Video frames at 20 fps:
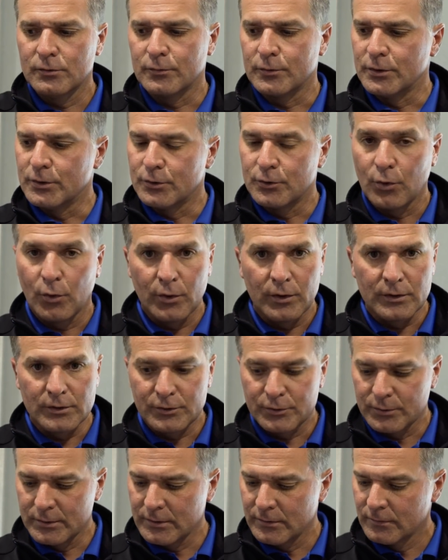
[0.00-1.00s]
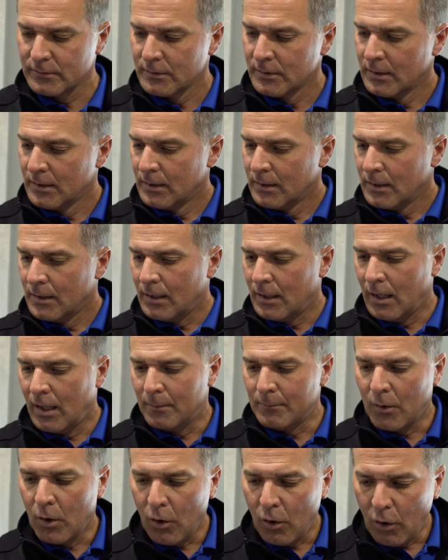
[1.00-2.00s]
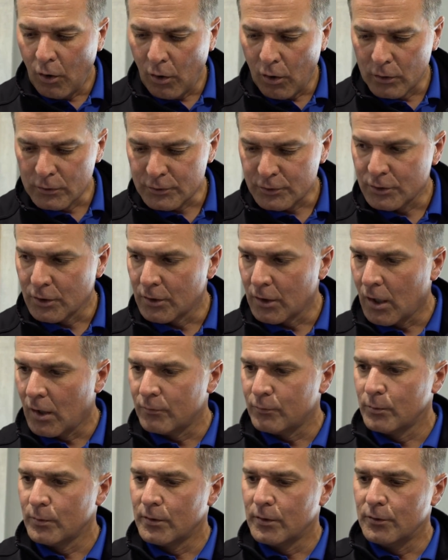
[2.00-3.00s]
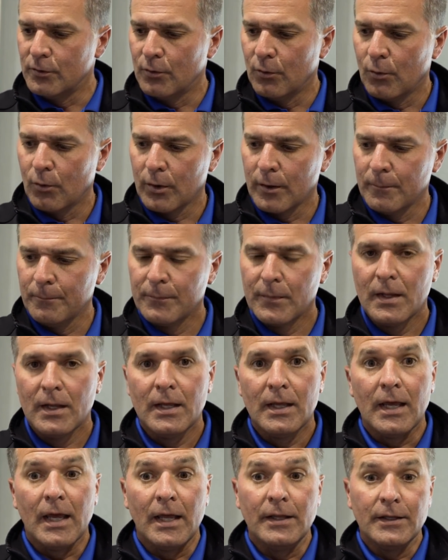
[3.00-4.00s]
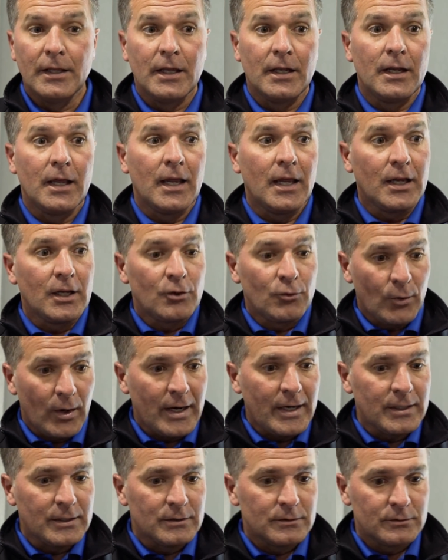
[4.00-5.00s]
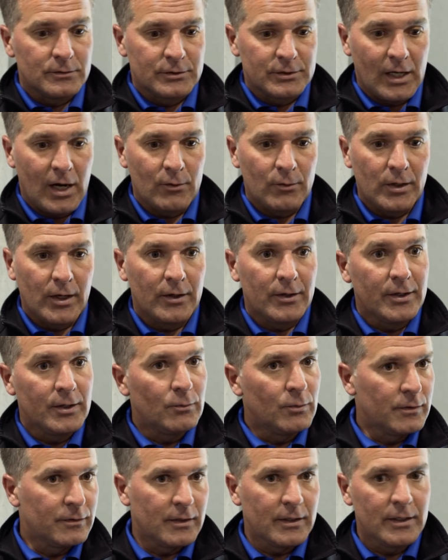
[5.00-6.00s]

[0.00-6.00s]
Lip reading: for your toiletries, all shut off with a door, and then a great shower area with